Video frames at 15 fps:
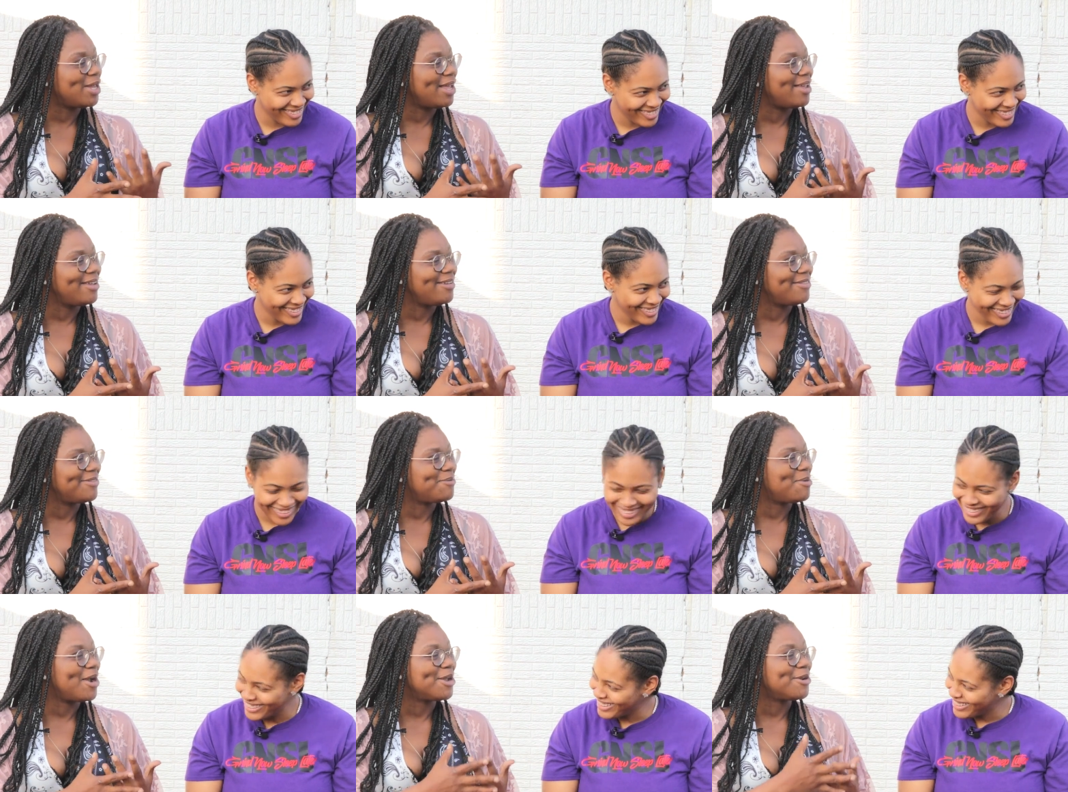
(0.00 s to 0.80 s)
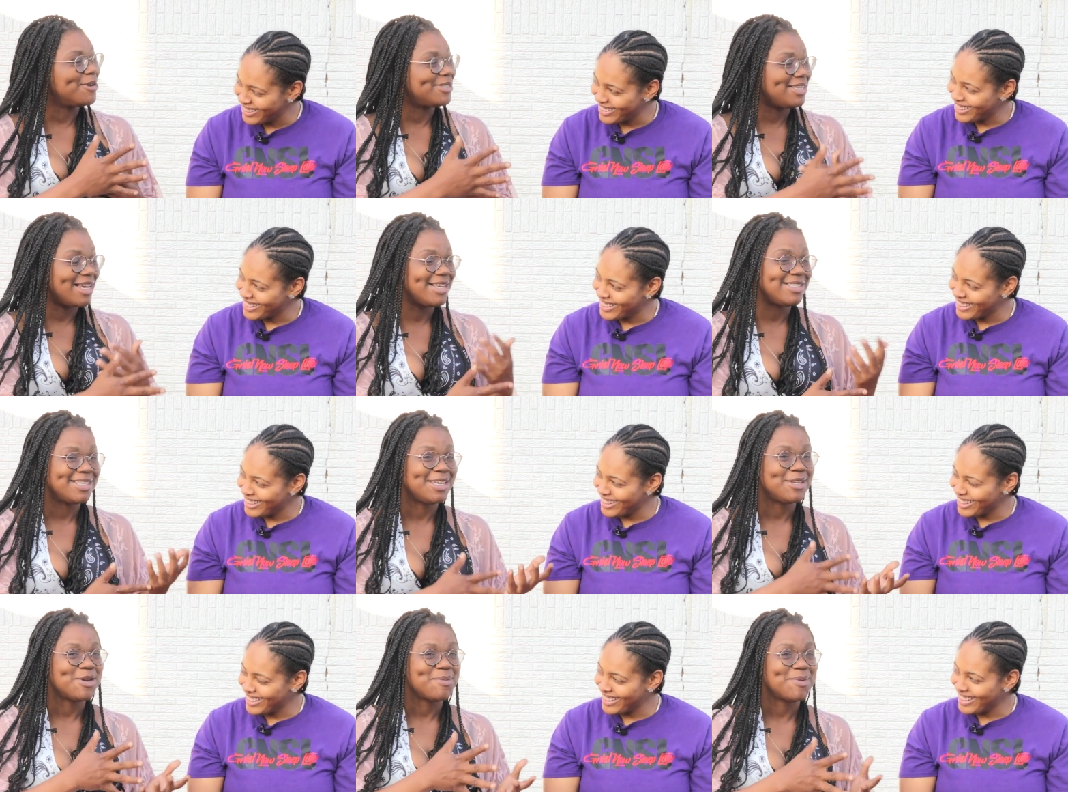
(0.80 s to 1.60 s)
Speaker 1: life
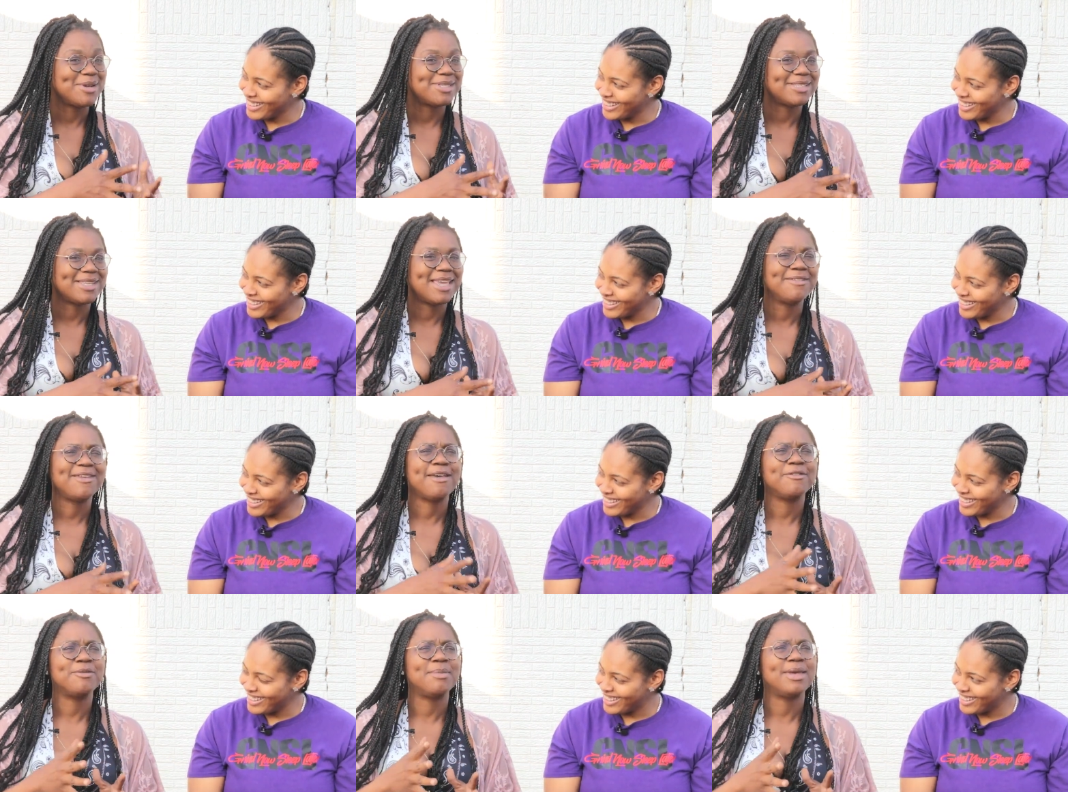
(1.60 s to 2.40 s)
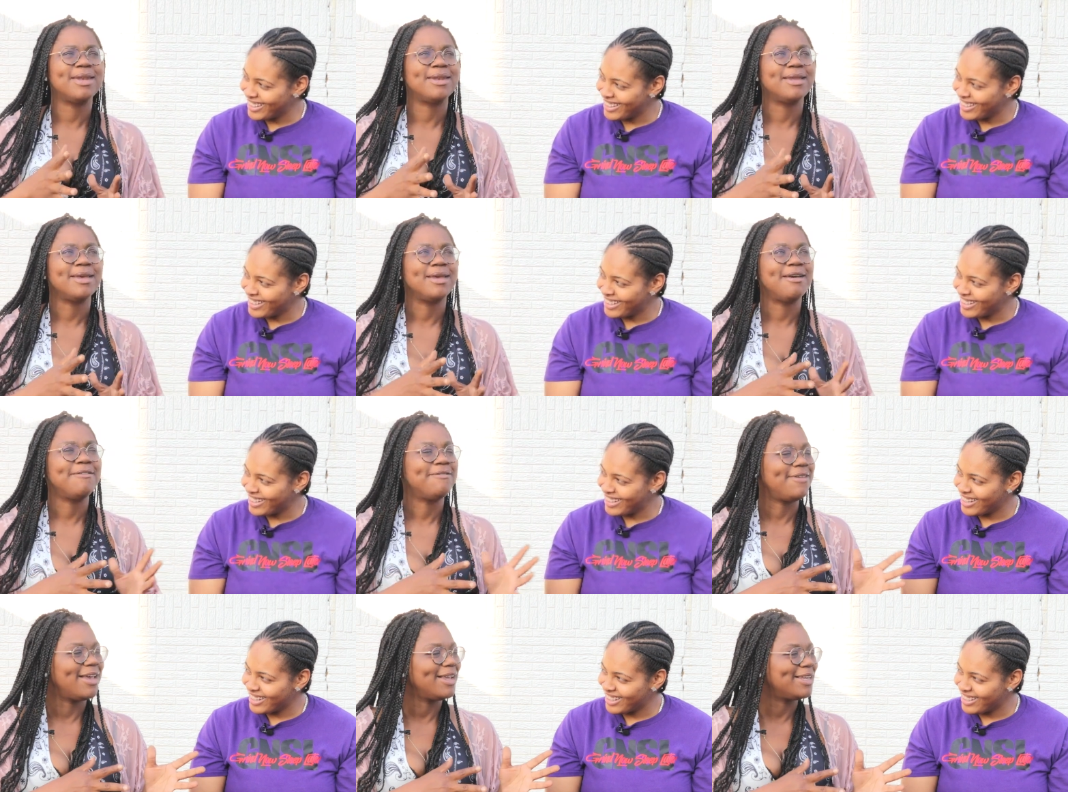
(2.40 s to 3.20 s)
prioritizing in your personal life haven't made an
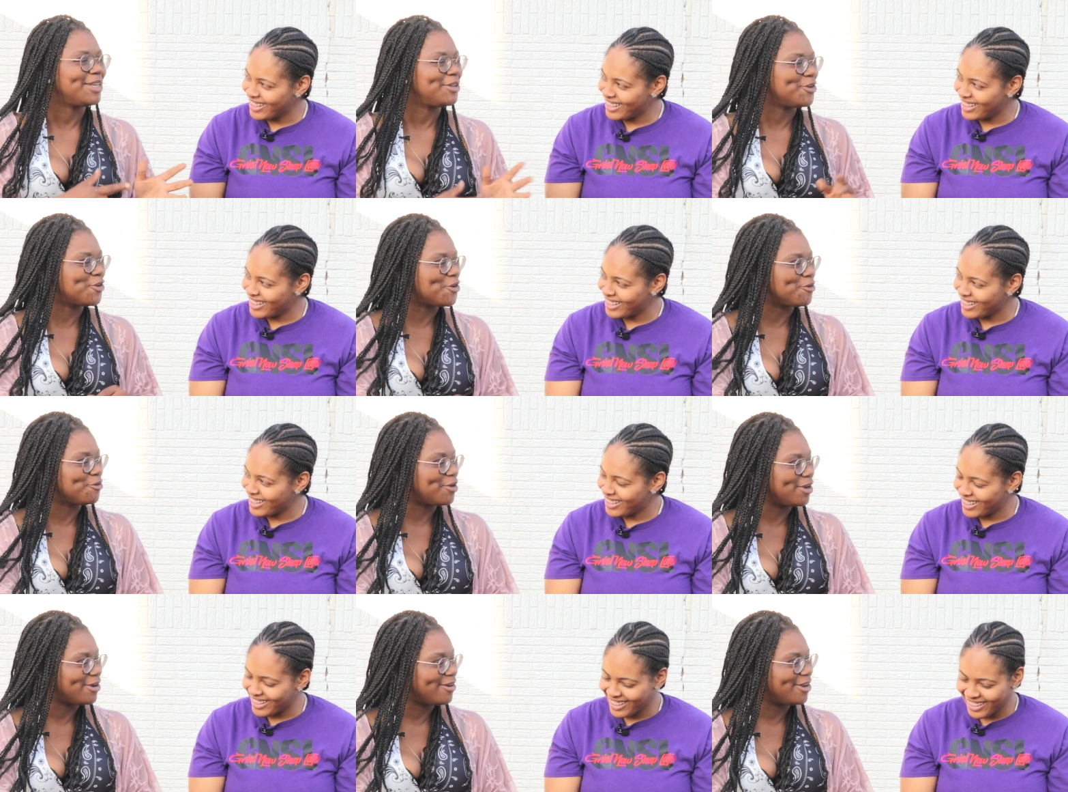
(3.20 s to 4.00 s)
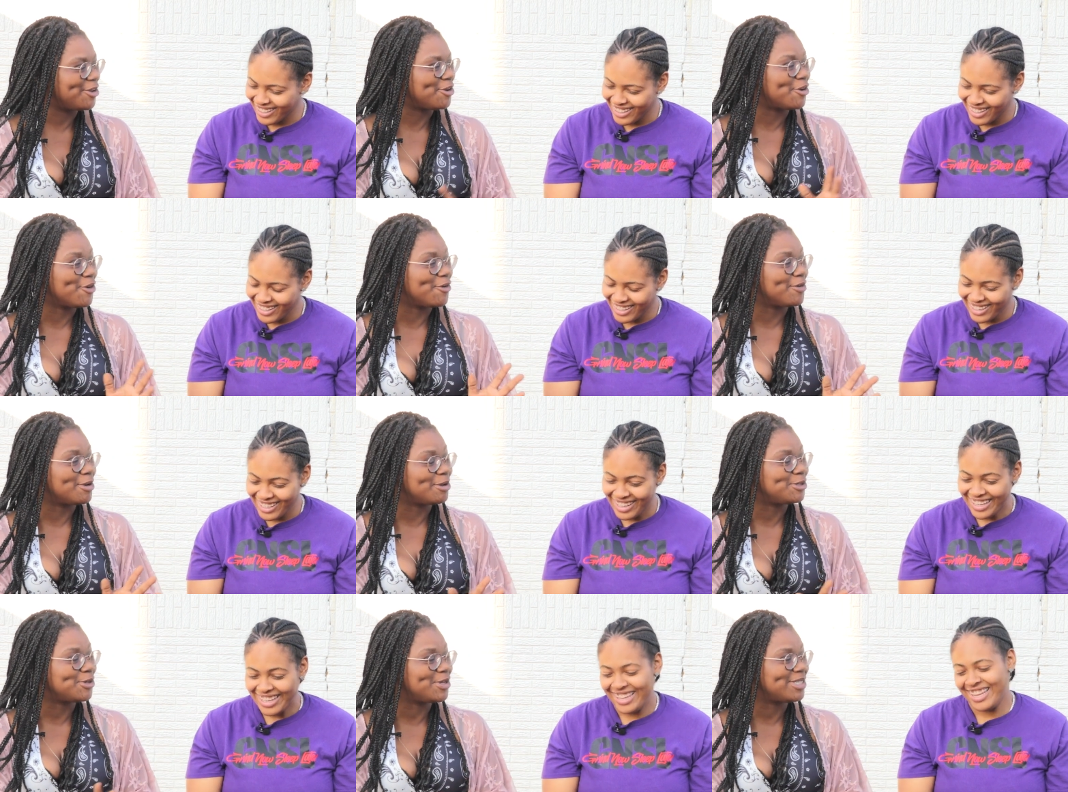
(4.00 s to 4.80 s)
effect in your career and your
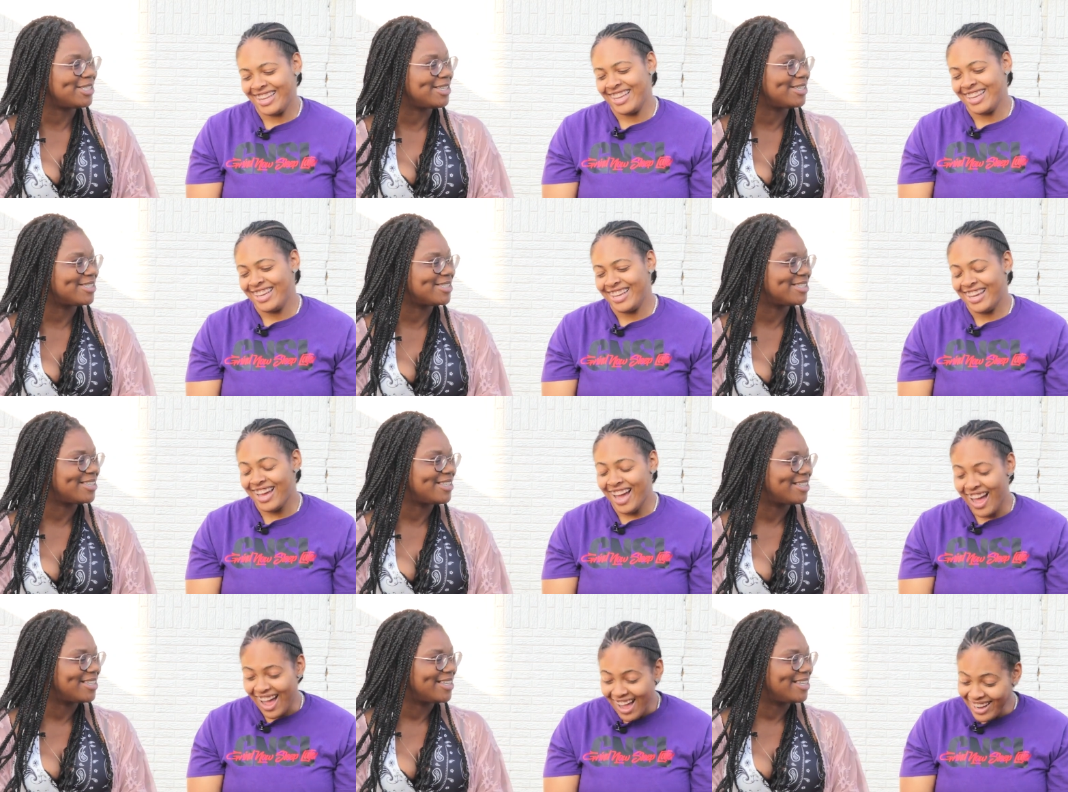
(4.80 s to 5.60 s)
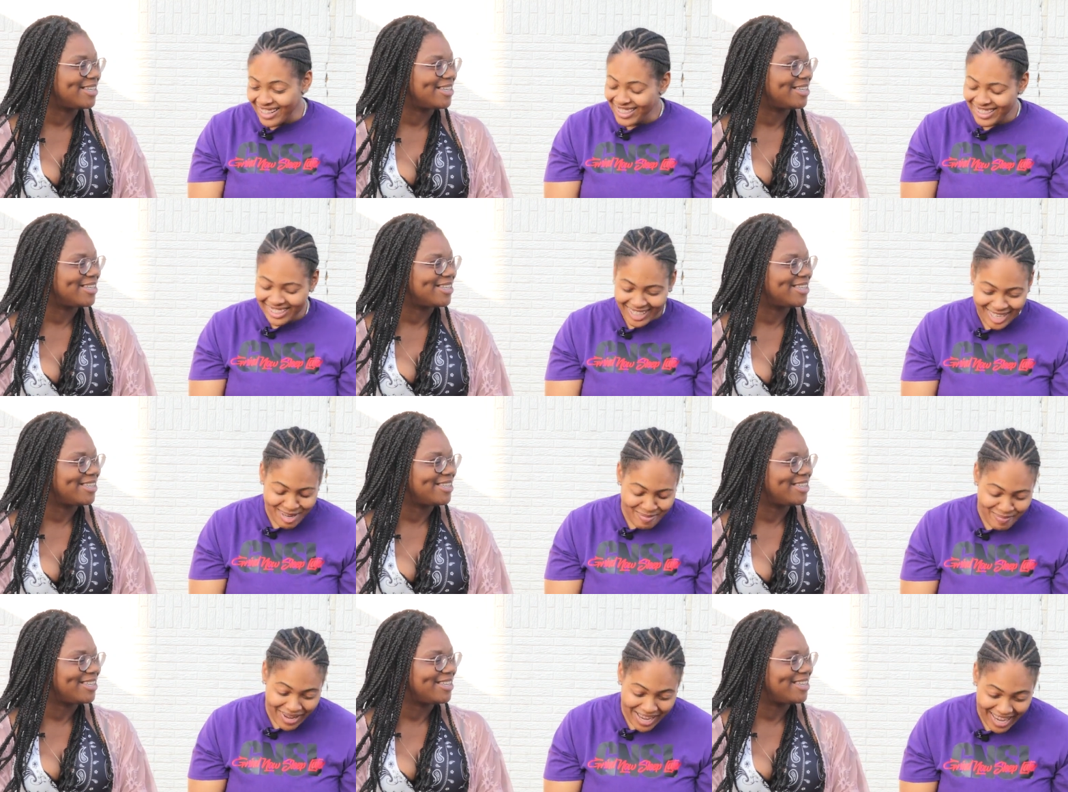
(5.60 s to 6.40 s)
career choices?
Speaker 2: Honestly,
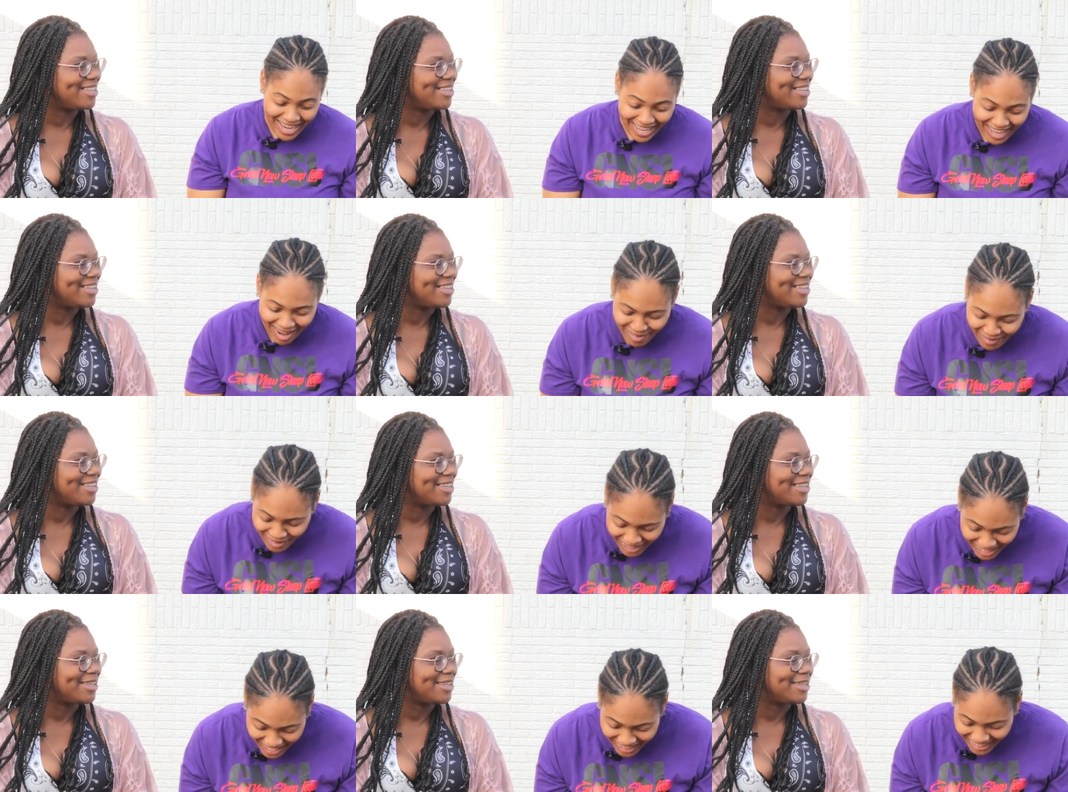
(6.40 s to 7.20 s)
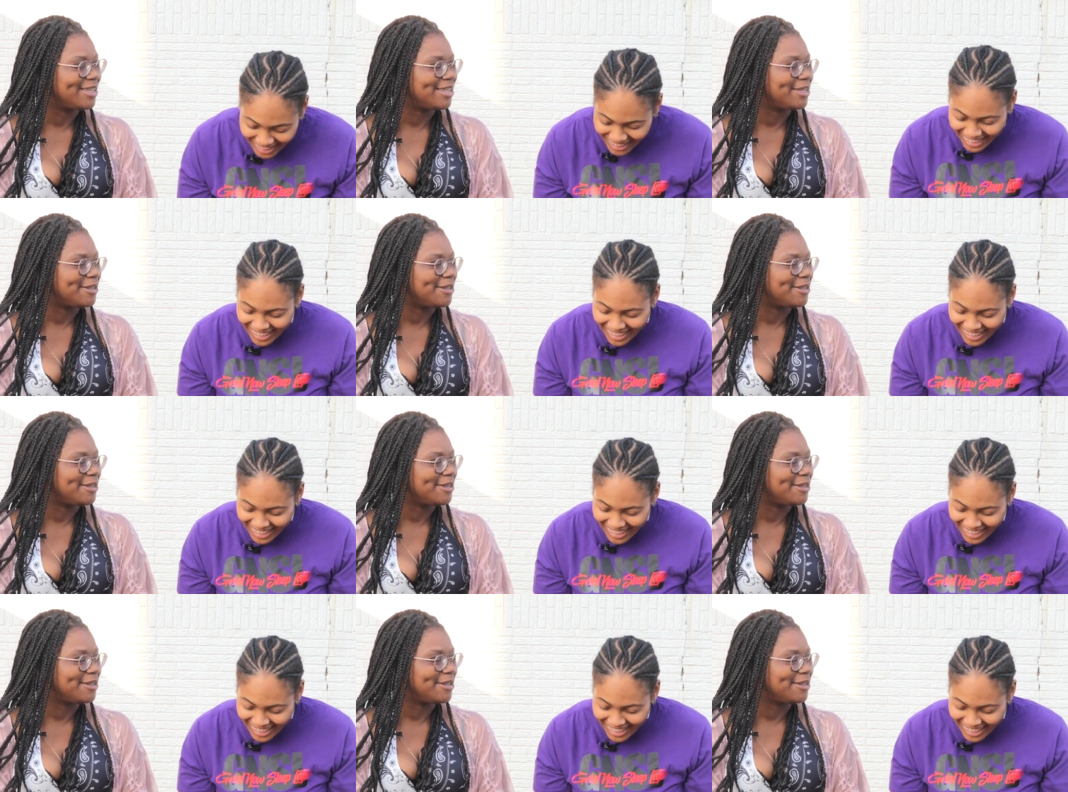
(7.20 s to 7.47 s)
man, I feel like